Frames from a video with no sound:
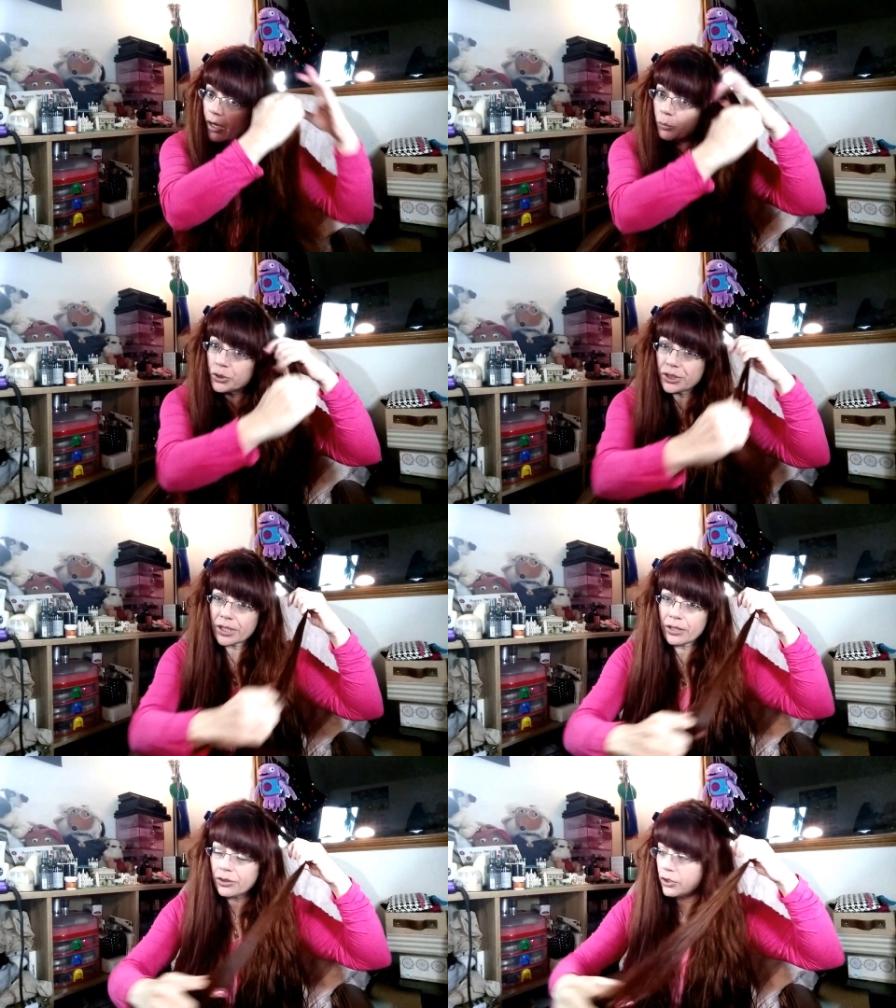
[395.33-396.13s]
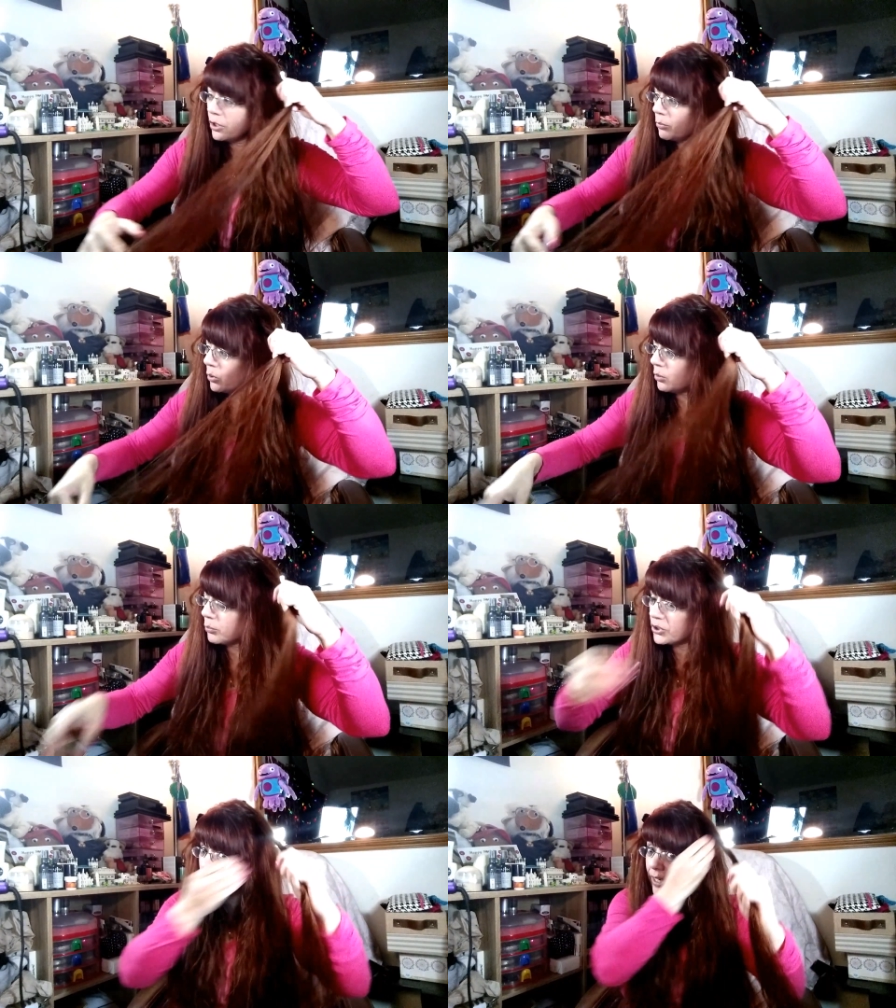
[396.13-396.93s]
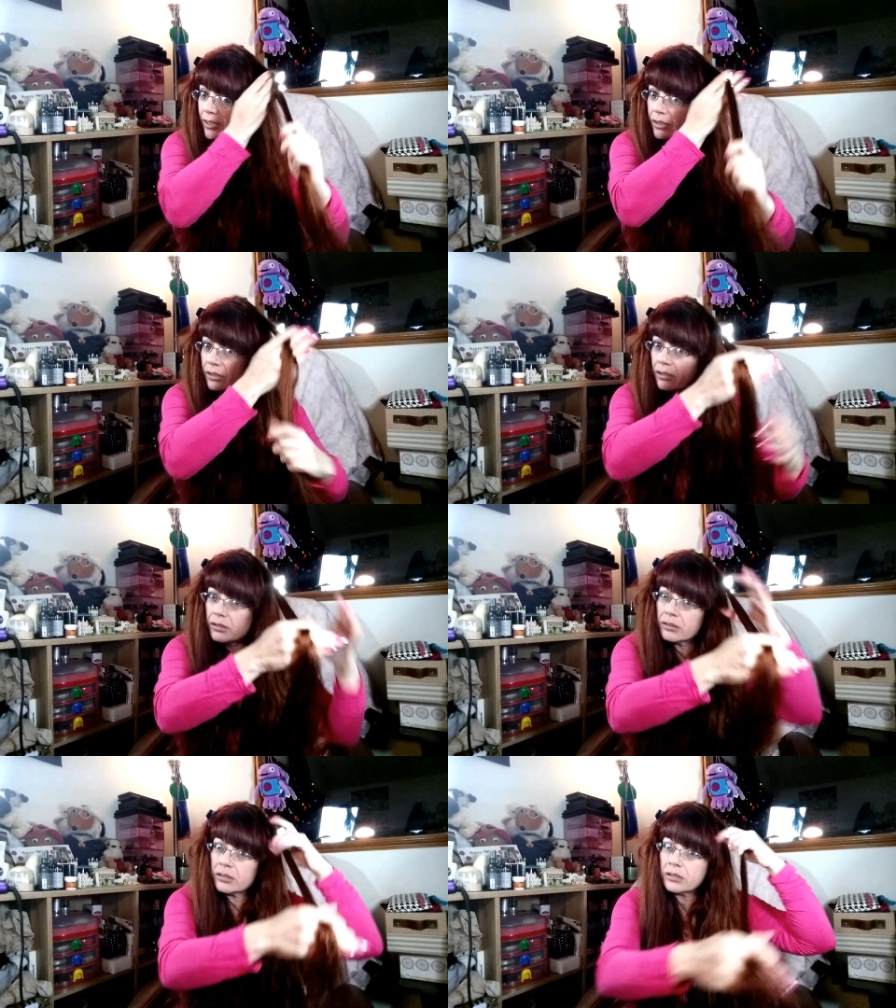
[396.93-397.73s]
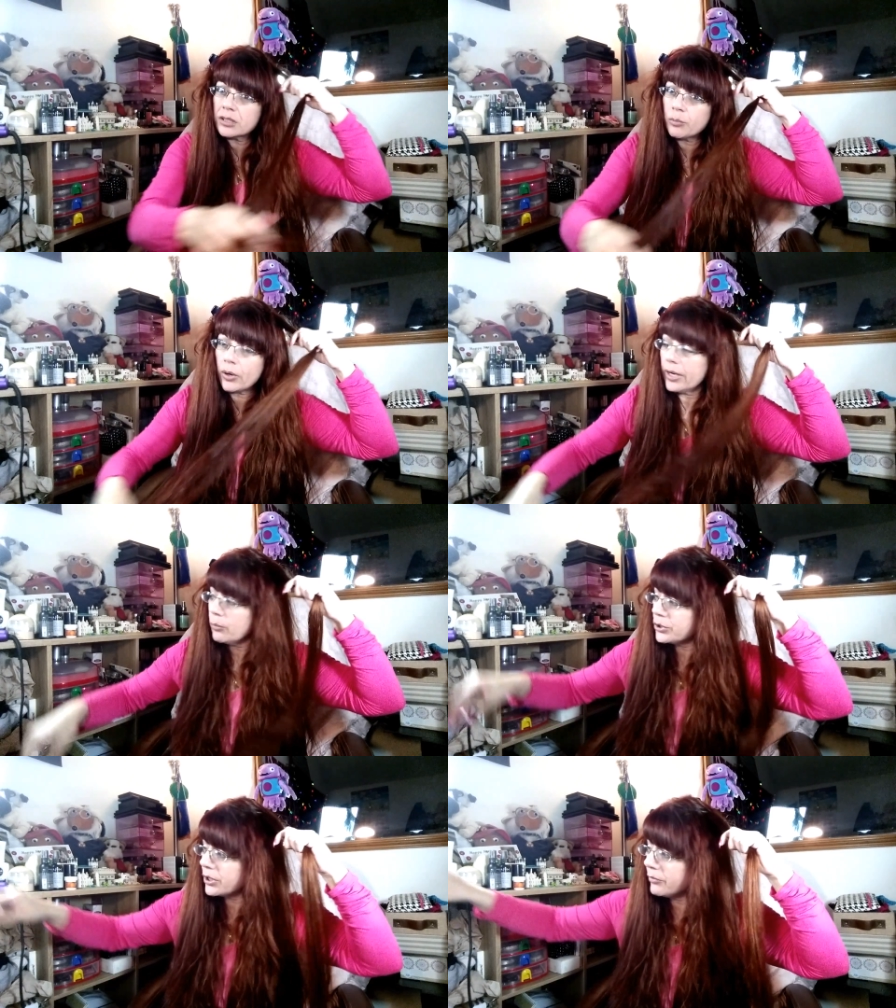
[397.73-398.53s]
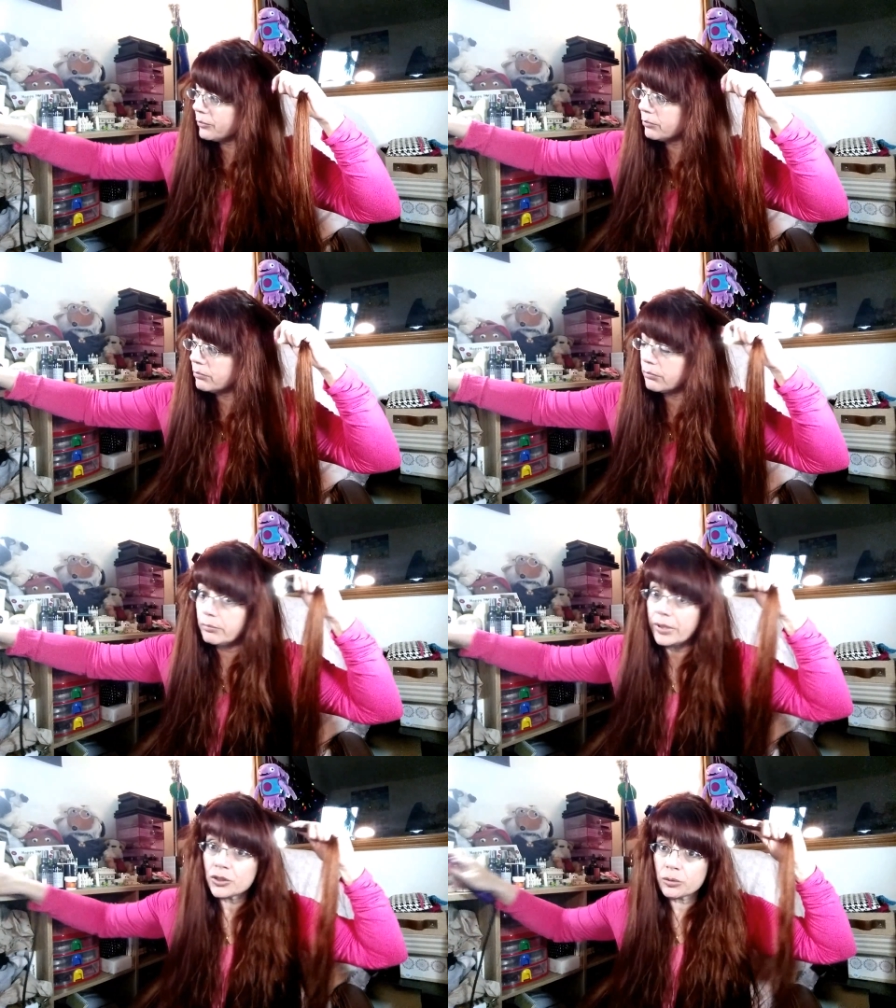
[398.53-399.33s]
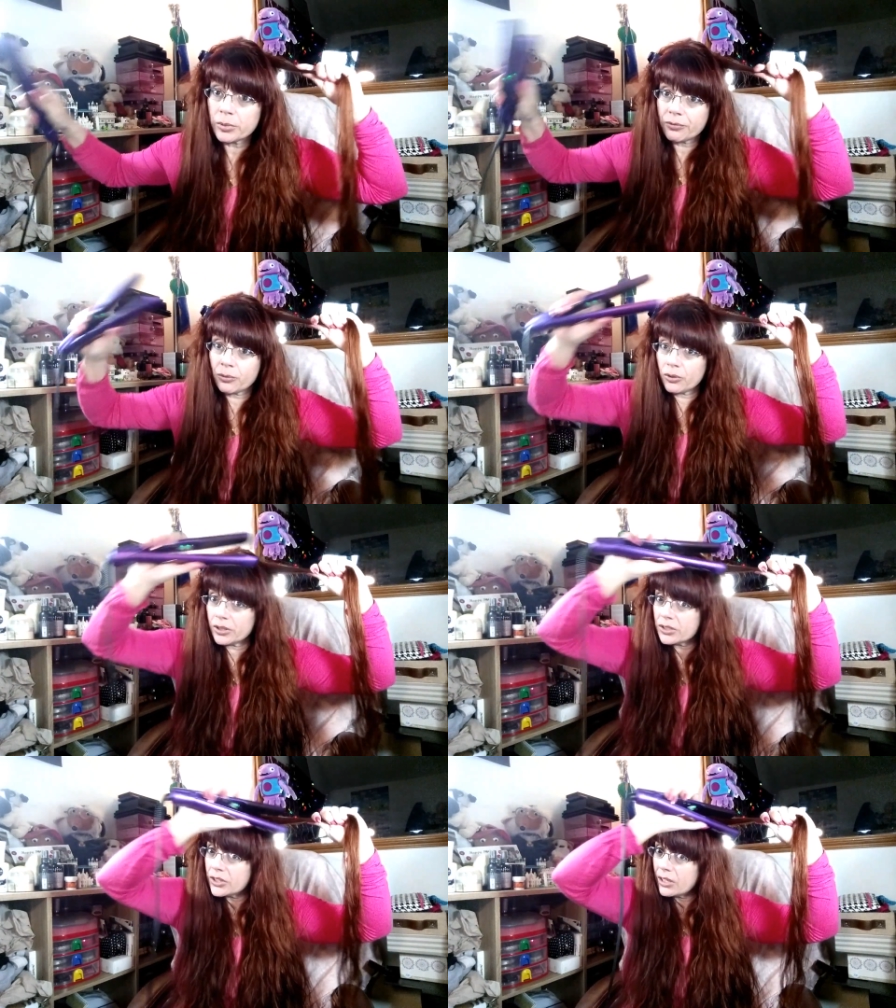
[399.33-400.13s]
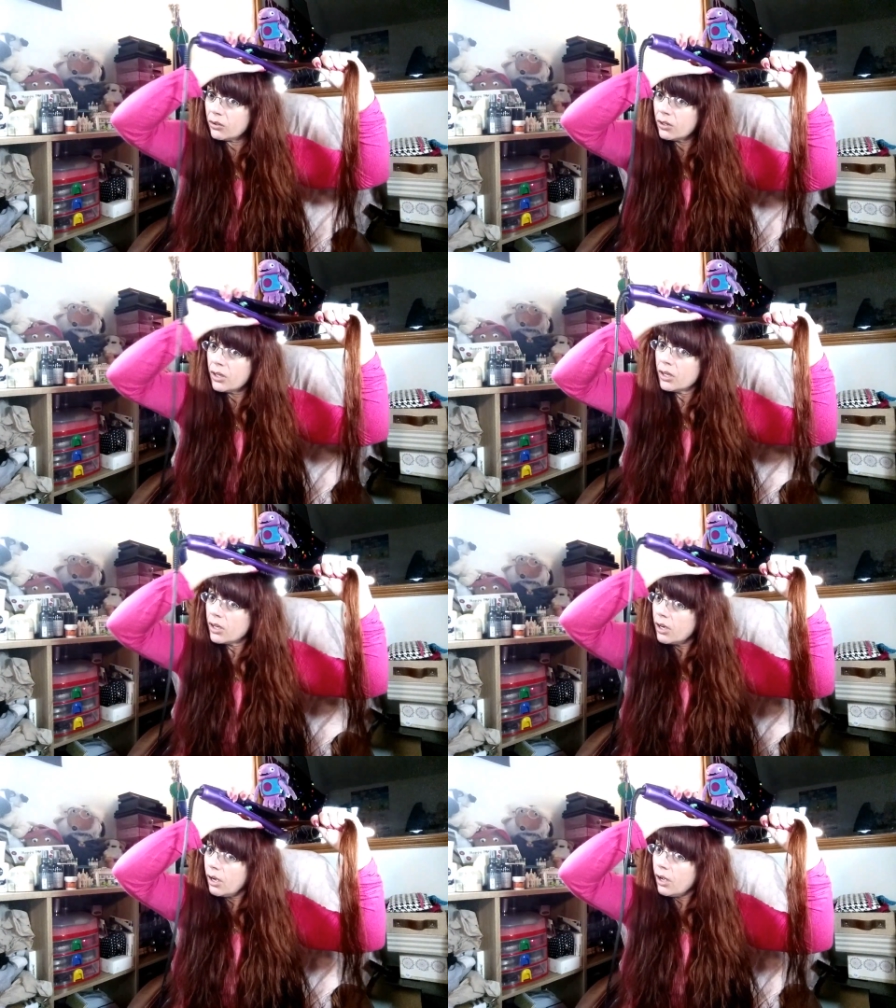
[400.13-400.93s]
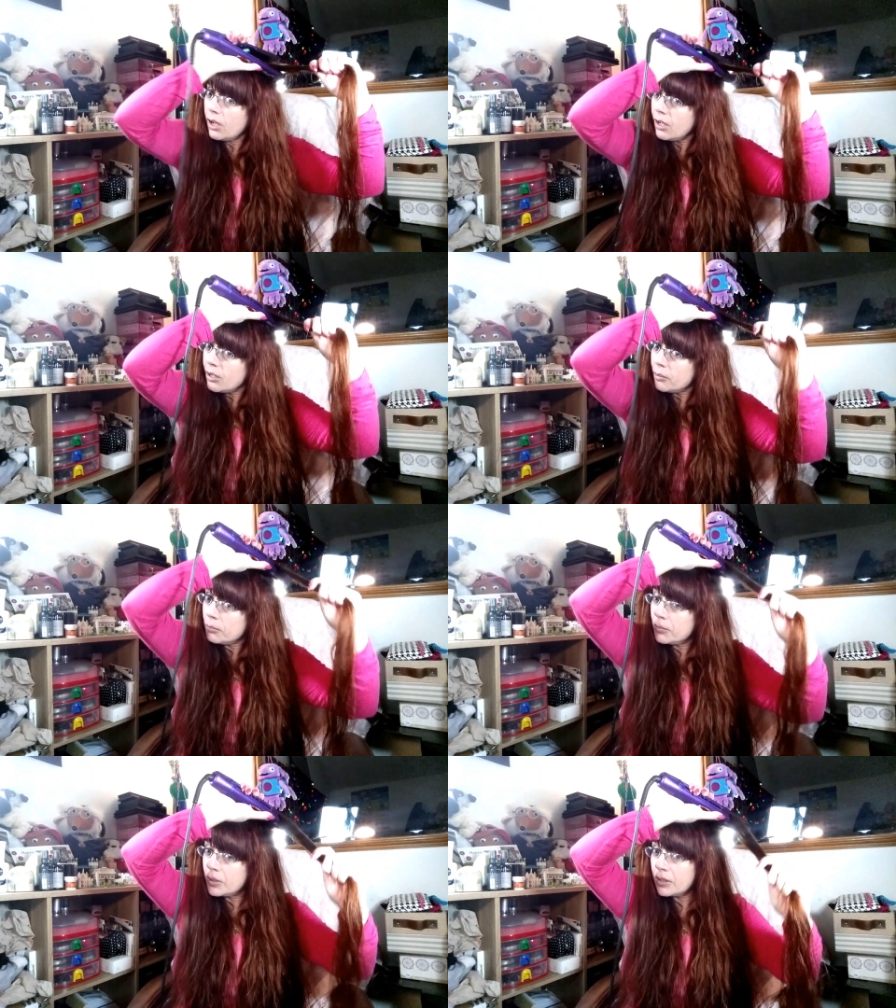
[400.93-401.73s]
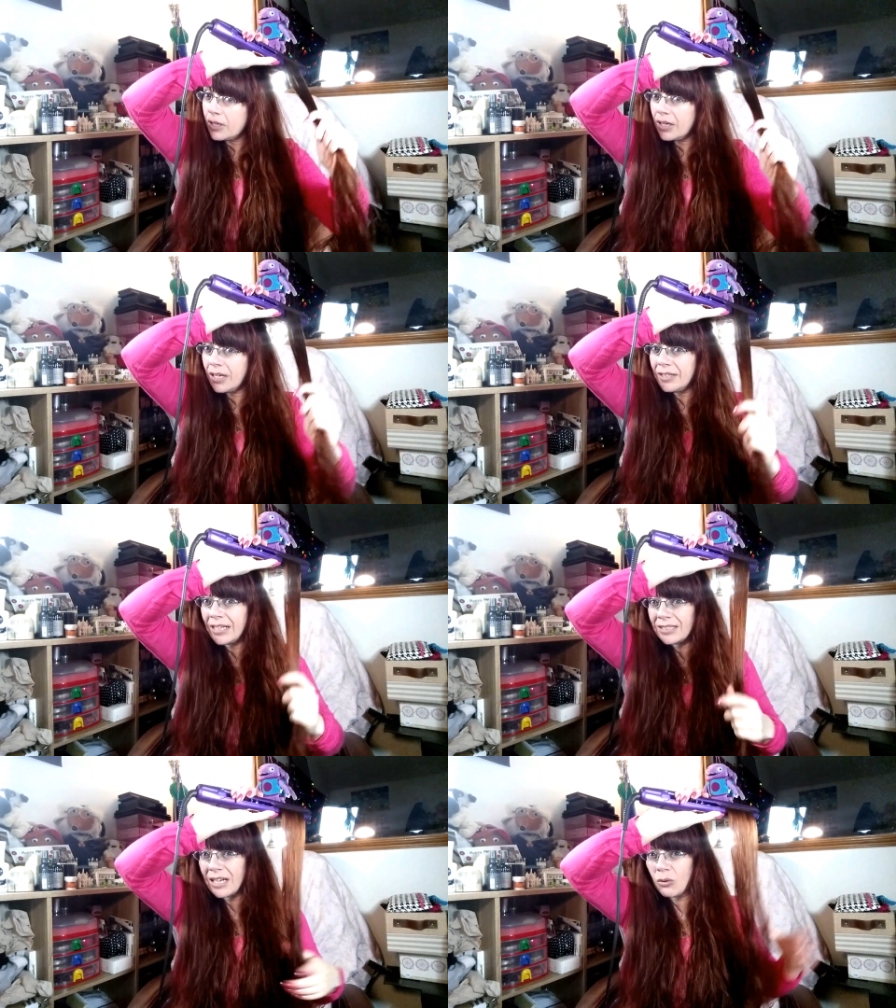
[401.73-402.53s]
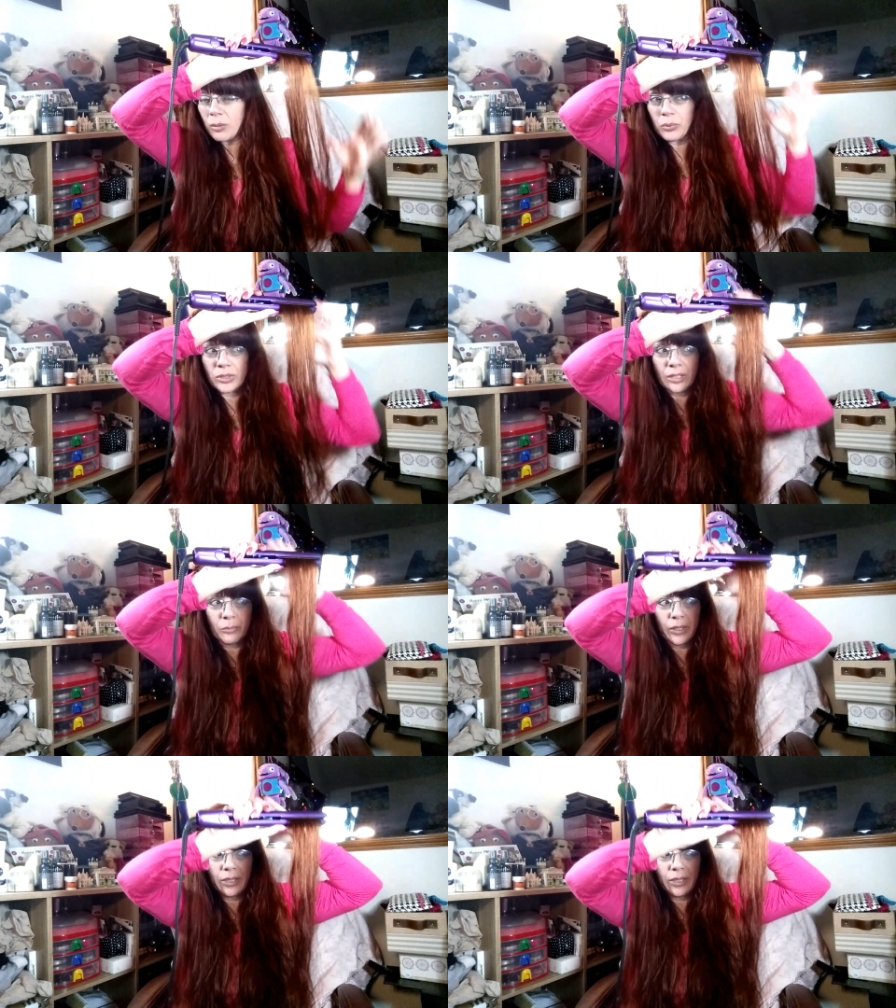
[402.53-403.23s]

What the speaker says: Which is a thermal protectant spray, which I've mentioned before on this channel. And that's how I protect my